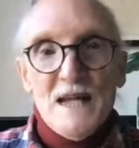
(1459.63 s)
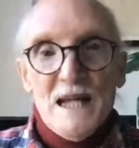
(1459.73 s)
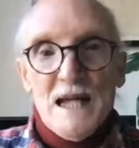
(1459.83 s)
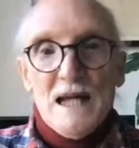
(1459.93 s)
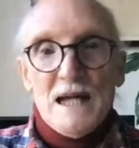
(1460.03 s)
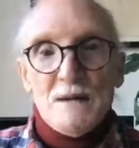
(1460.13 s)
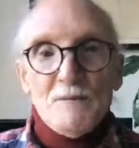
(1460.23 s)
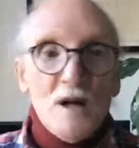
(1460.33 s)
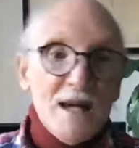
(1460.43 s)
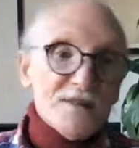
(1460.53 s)

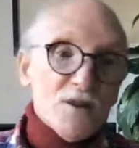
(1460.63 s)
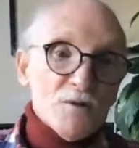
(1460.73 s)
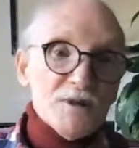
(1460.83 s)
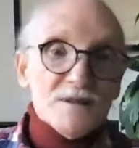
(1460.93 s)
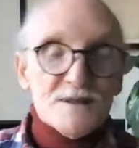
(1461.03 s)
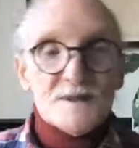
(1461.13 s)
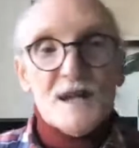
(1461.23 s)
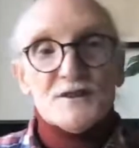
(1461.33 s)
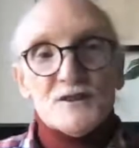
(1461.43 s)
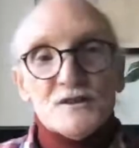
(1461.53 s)
As always, it's
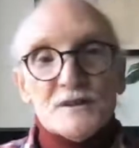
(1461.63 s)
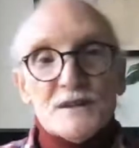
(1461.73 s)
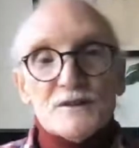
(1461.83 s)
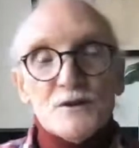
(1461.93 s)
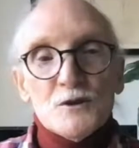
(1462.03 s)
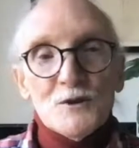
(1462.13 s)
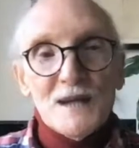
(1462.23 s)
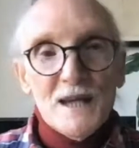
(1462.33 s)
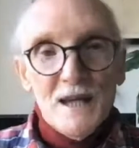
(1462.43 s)
nice talking to you.